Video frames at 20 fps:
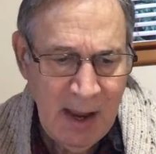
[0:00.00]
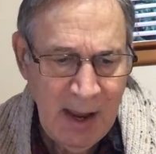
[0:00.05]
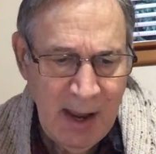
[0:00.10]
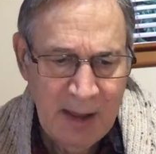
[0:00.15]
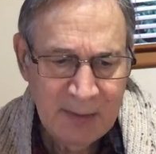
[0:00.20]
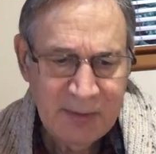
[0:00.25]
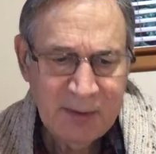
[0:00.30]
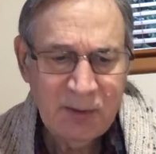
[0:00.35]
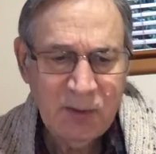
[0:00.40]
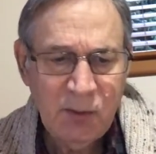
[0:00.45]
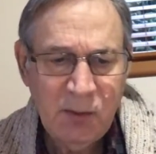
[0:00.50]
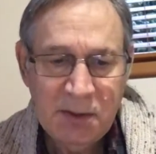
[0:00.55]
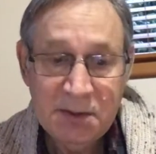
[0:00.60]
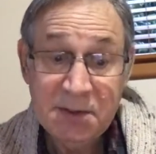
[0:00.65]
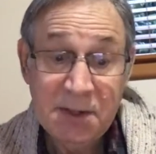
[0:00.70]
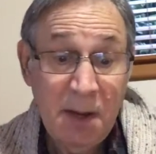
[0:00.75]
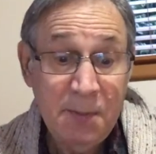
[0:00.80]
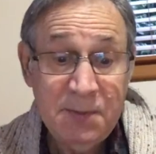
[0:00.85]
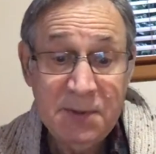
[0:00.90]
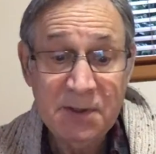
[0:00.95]
And the two
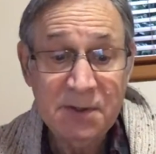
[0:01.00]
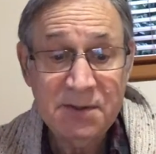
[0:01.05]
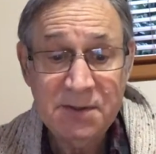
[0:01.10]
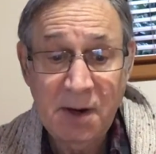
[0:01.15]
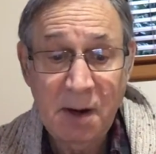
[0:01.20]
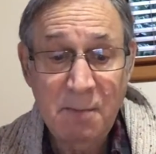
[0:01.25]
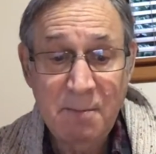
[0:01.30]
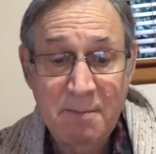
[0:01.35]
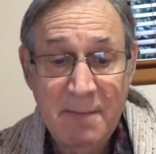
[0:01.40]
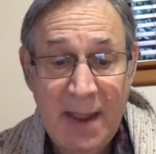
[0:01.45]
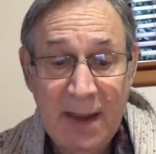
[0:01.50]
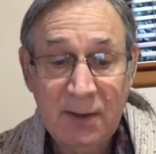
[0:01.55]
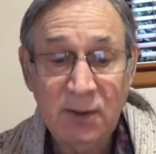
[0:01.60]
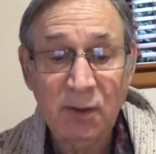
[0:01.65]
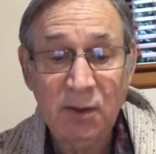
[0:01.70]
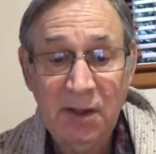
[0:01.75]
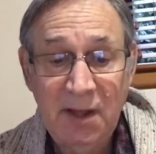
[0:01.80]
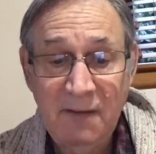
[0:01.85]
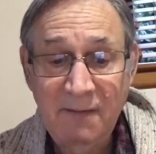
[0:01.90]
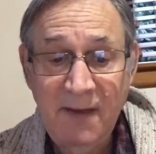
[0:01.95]
exceptions are
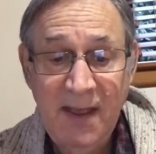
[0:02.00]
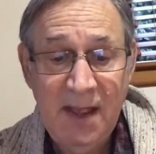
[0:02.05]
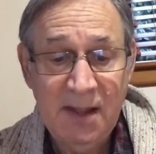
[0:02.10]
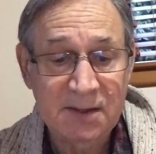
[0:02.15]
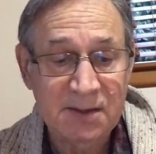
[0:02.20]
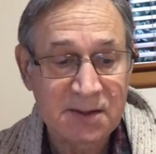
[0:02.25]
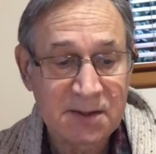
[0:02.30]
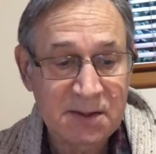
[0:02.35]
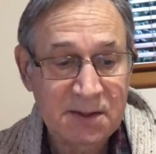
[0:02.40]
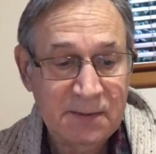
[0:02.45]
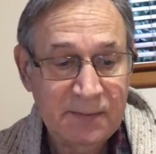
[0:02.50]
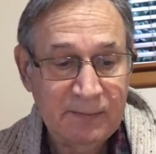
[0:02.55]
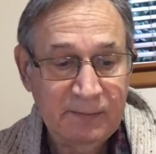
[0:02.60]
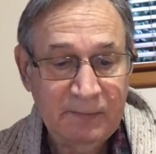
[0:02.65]
mental events,